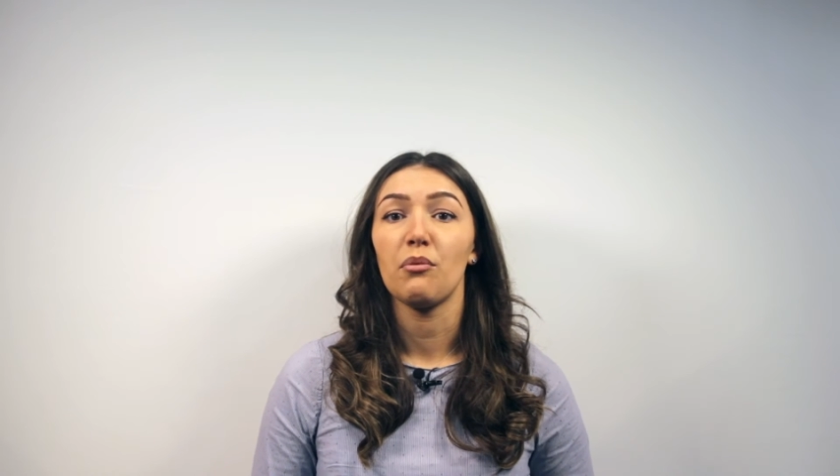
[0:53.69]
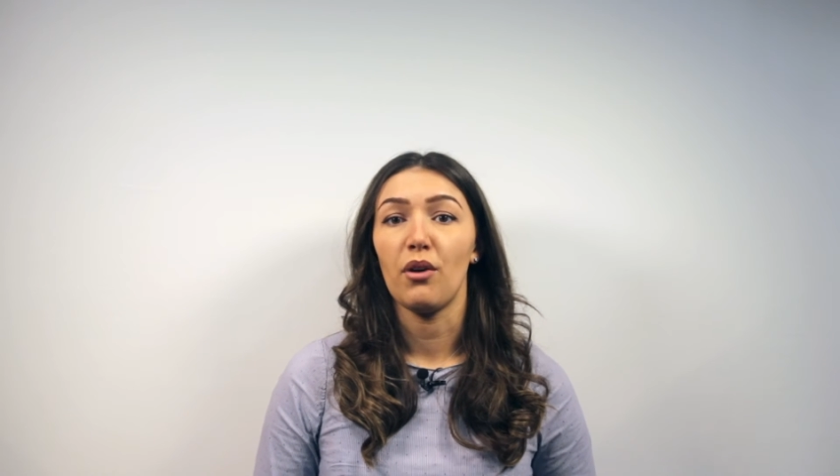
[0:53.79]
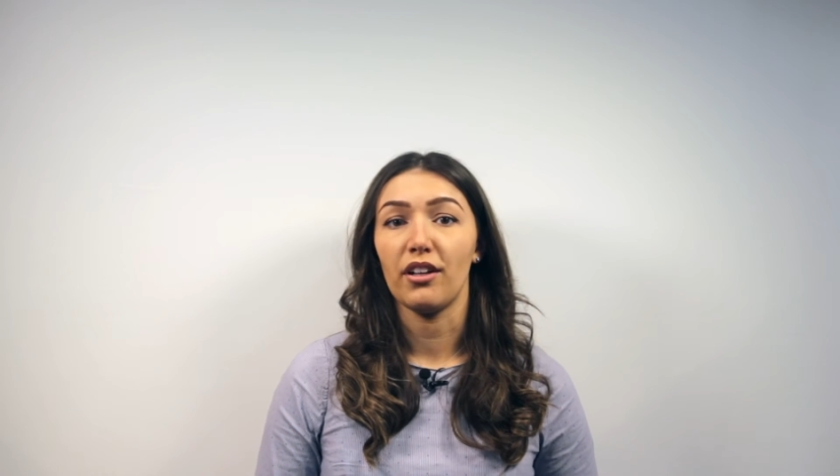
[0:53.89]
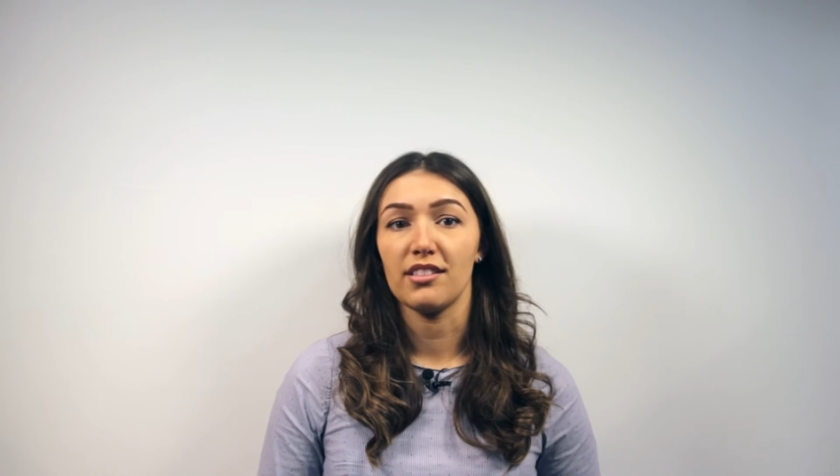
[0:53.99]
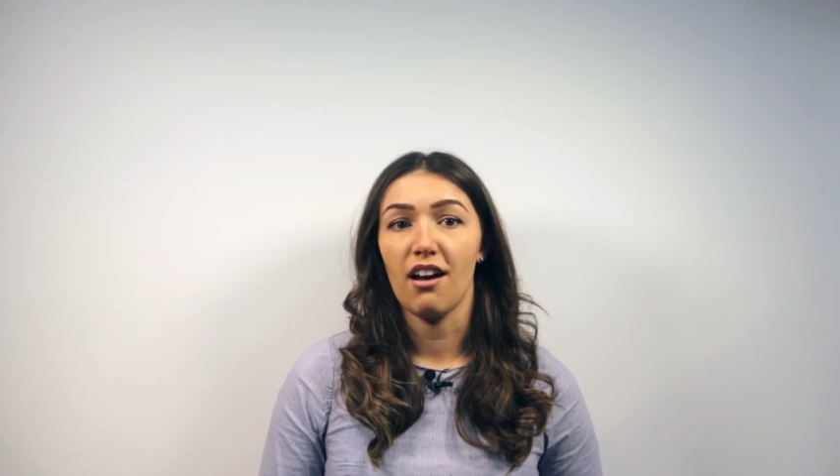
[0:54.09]

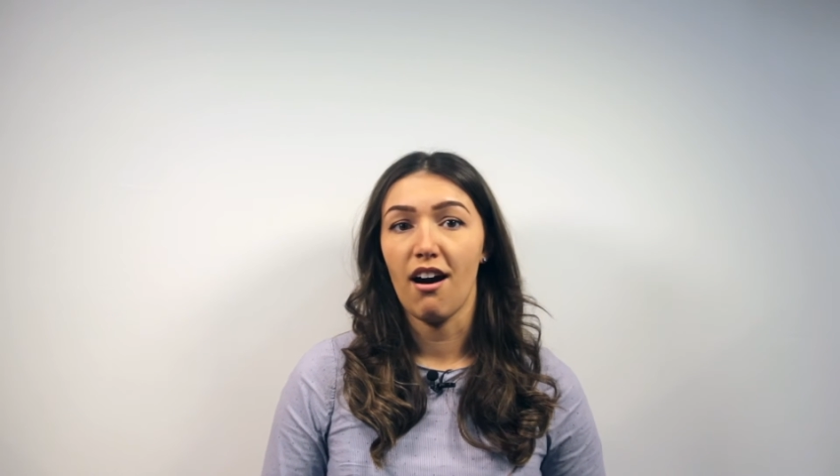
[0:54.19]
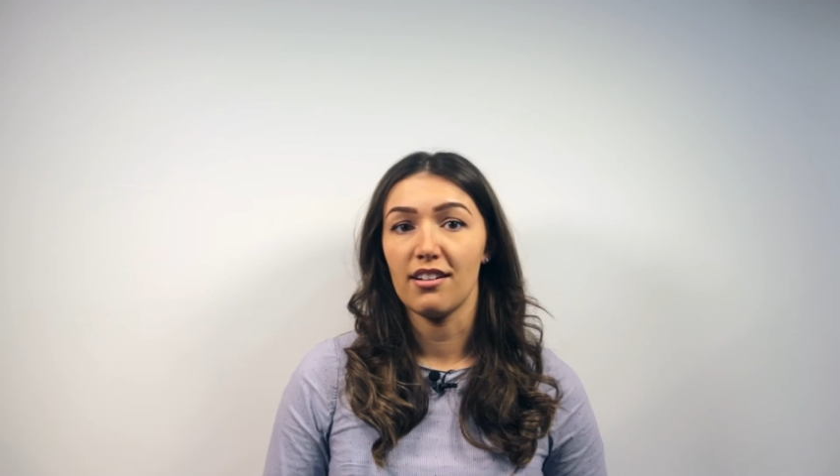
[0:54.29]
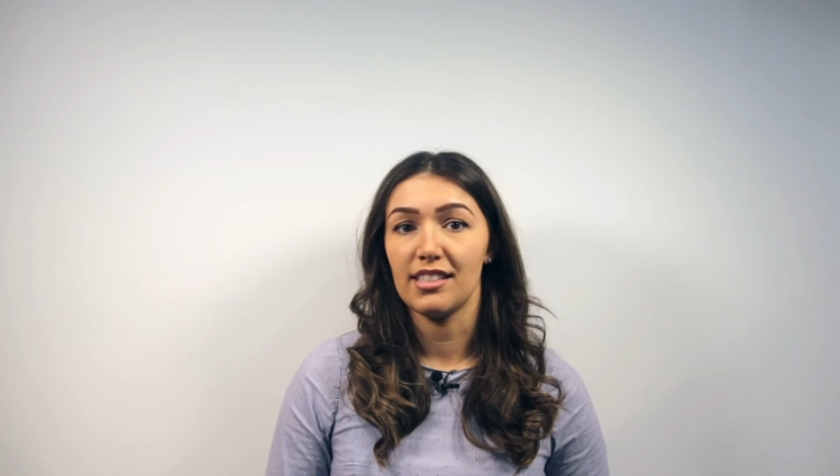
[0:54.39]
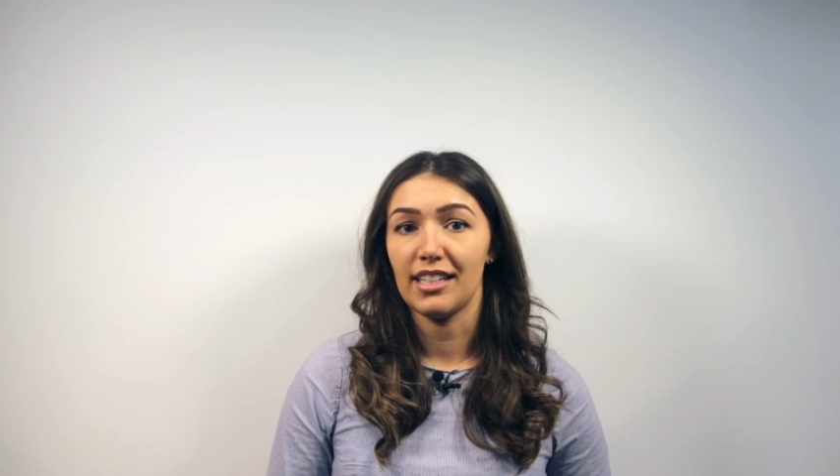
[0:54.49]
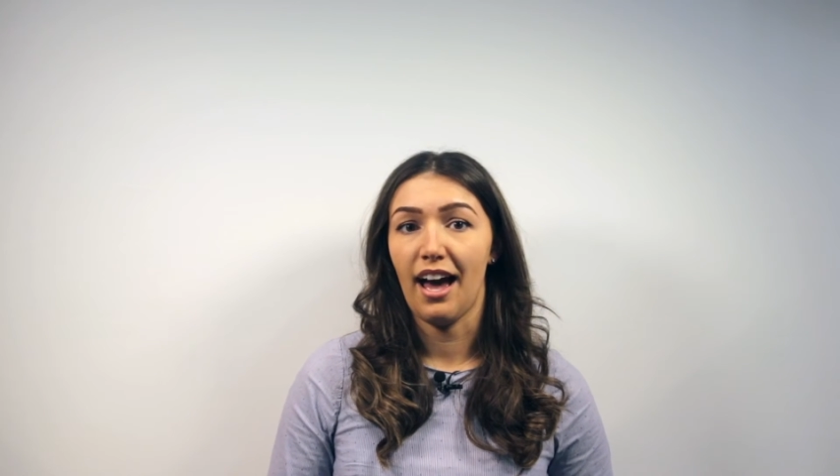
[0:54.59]
can work as
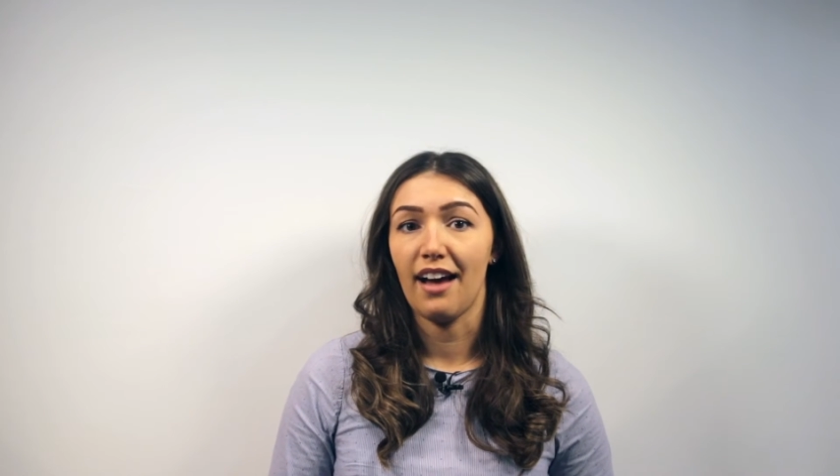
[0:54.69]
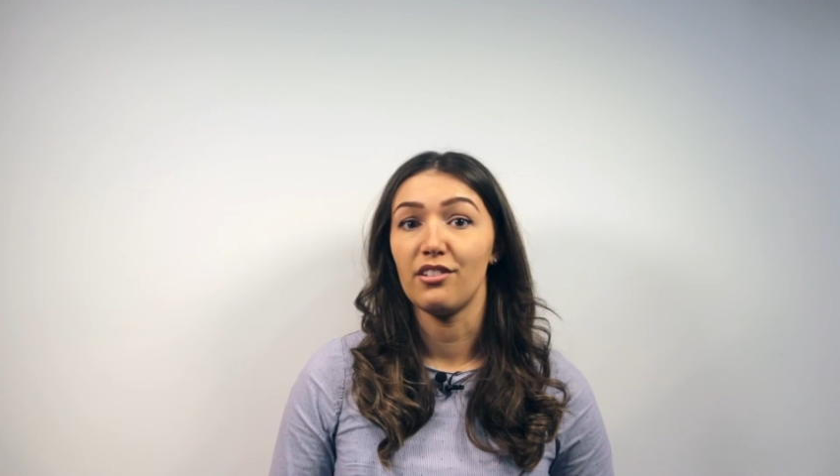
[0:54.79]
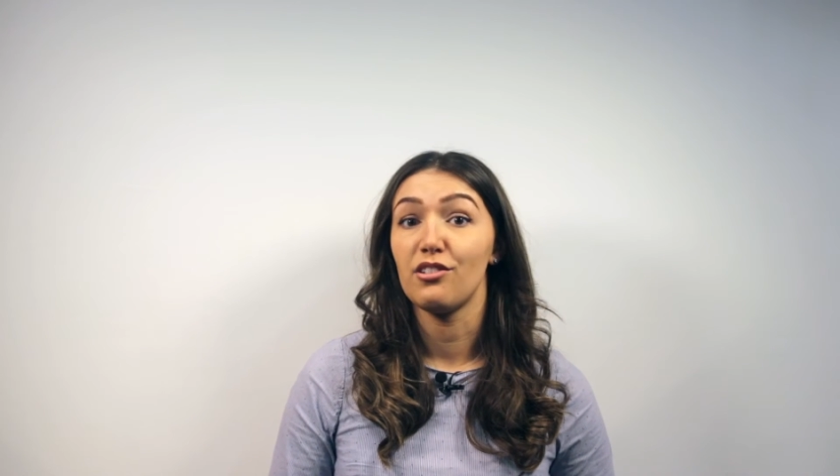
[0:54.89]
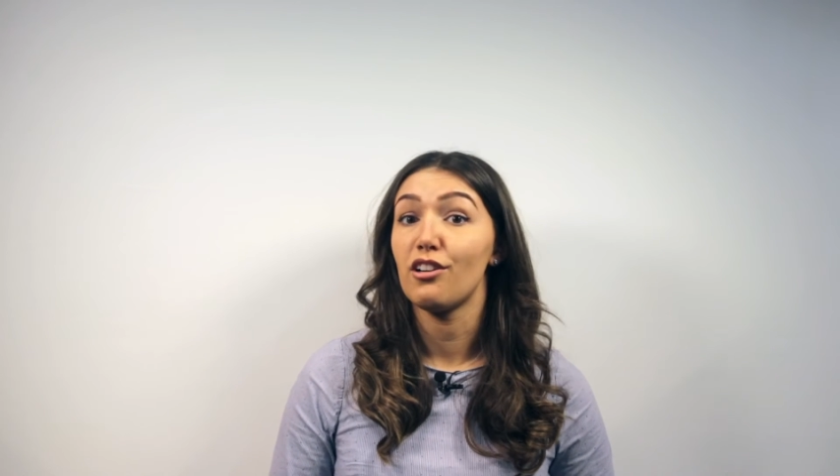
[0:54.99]
hard as it can,